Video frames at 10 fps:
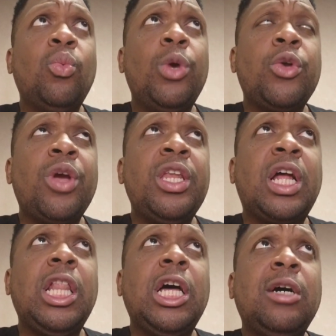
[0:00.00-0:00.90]
when you're in the
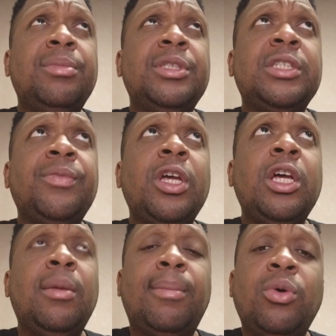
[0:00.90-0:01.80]
clubs,
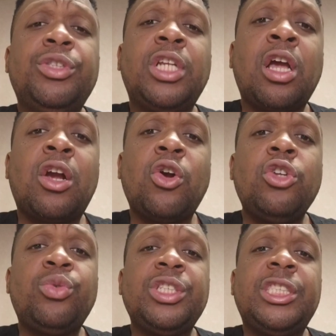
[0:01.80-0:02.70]
most of the
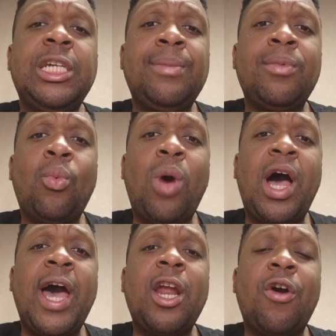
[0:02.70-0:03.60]
girls with the cheap
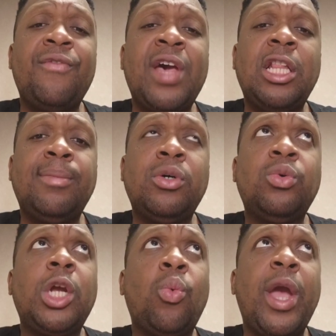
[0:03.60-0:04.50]
wine are available.
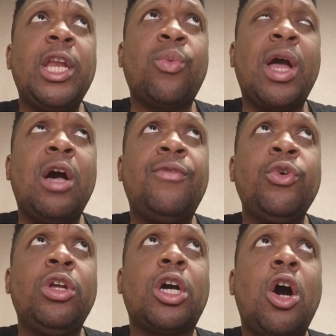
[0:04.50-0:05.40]
They're waiting around
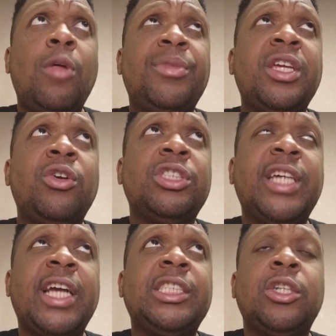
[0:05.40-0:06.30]
for you to call them to your
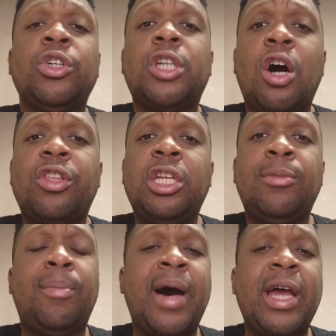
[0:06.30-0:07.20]
section or talk to
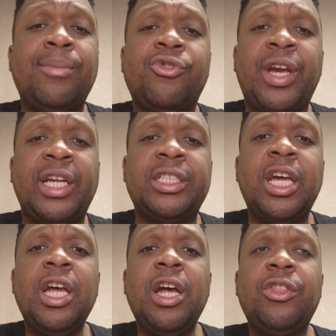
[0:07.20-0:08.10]
them or buy them drinks.
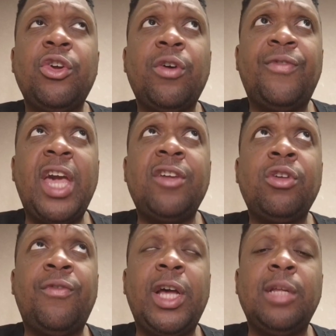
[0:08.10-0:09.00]
They're
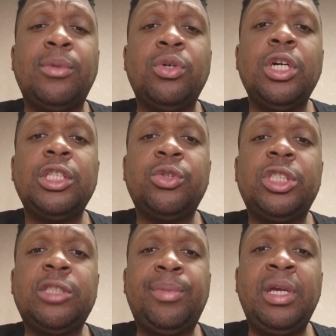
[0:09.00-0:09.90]
available. So
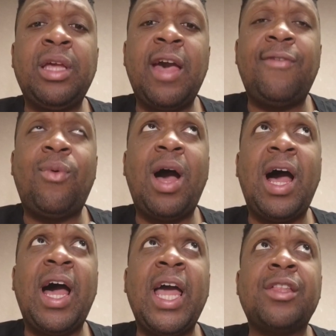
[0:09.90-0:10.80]
just be
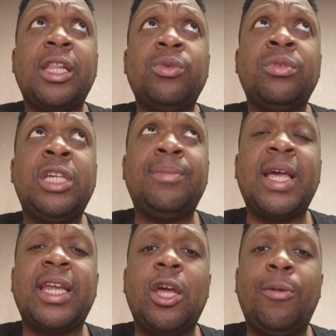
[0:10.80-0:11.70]
FYI, it's a little tip
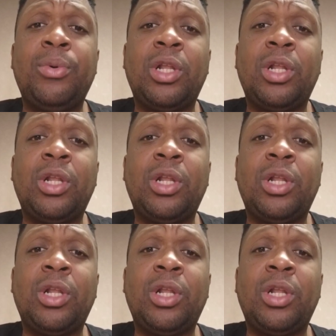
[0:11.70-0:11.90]
that can help